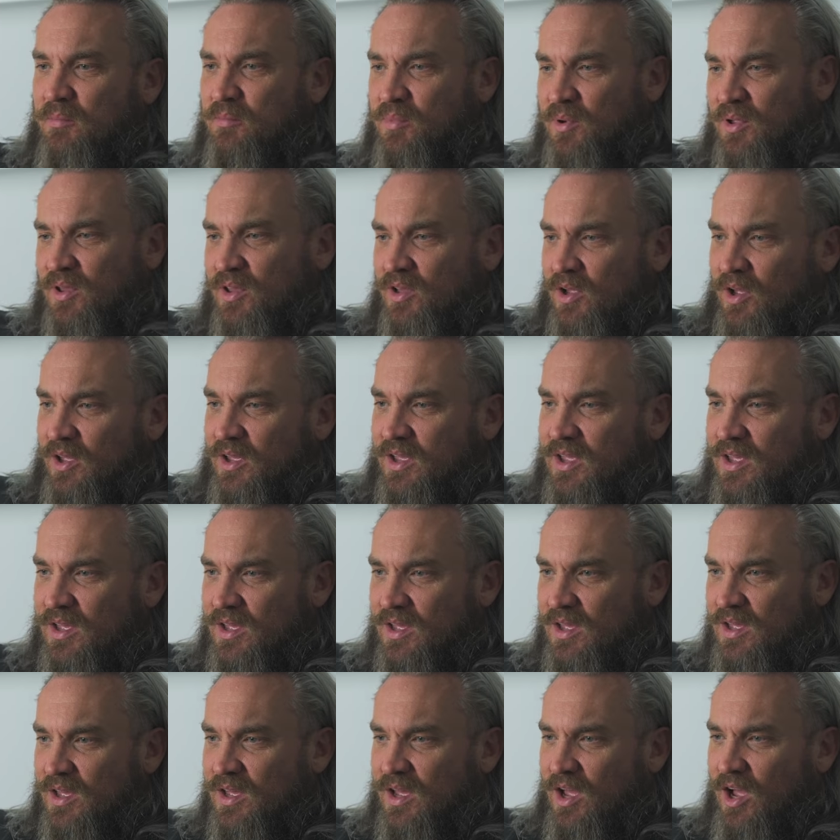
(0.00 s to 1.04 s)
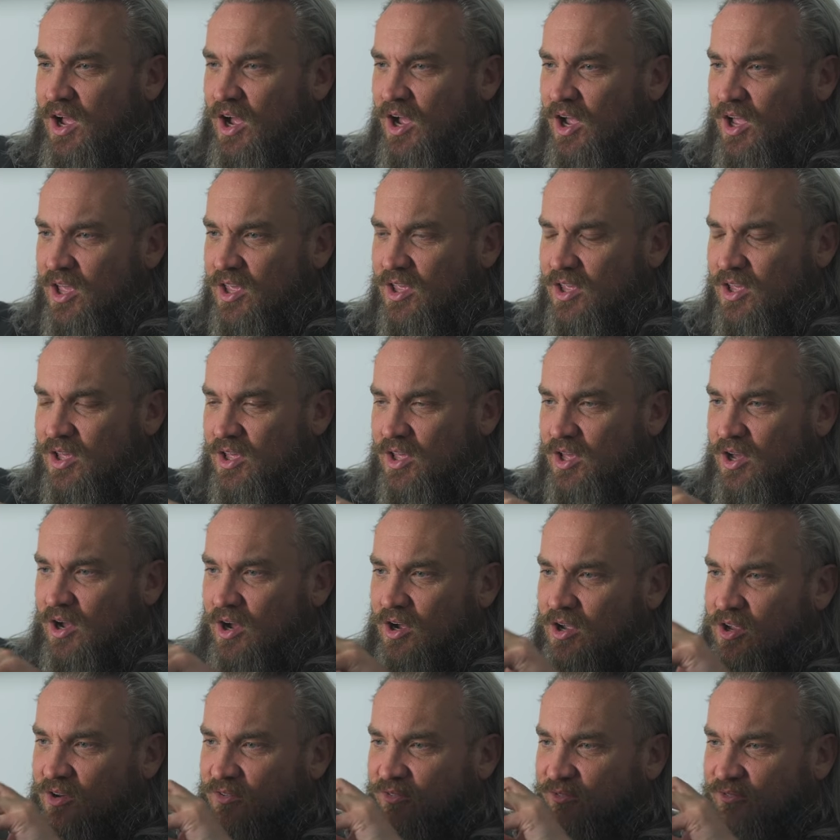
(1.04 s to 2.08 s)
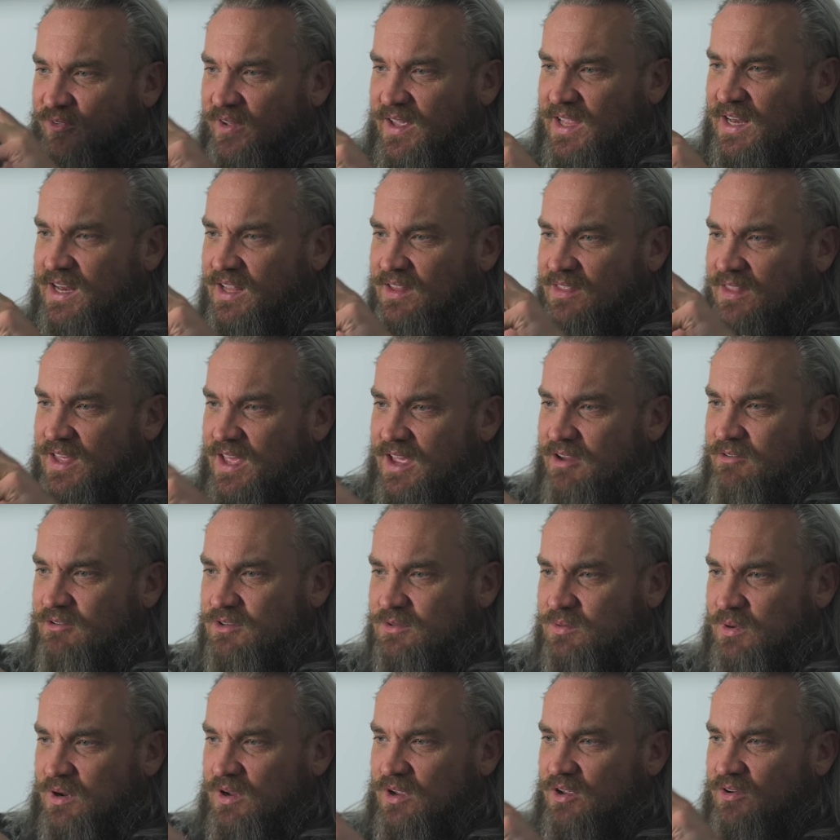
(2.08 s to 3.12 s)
But like, I, I could feel it there as well.